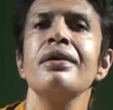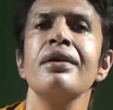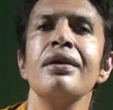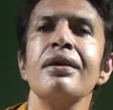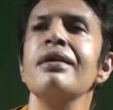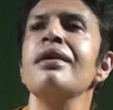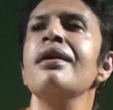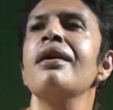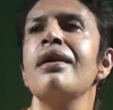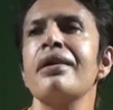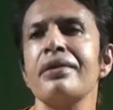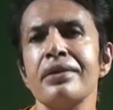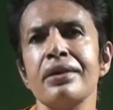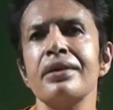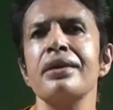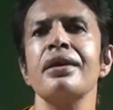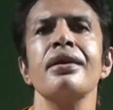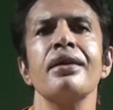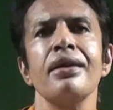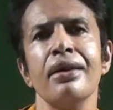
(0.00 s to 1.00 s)
larger
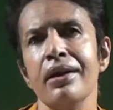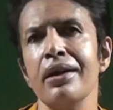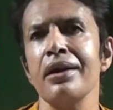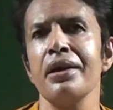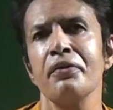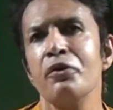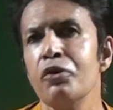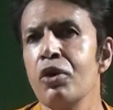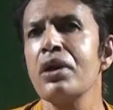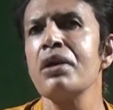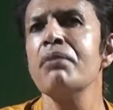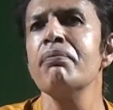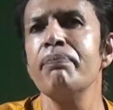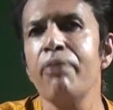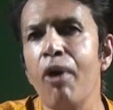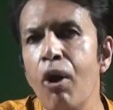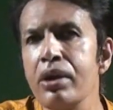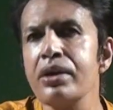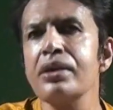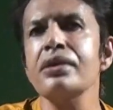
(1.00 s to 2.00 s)
than life who are
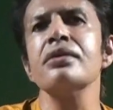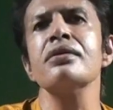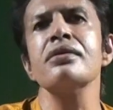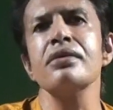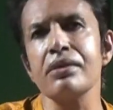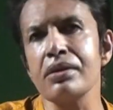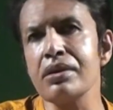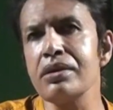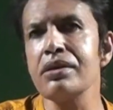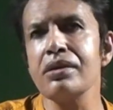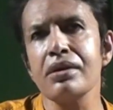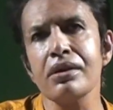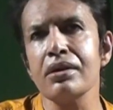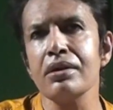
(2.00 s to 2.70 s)
important.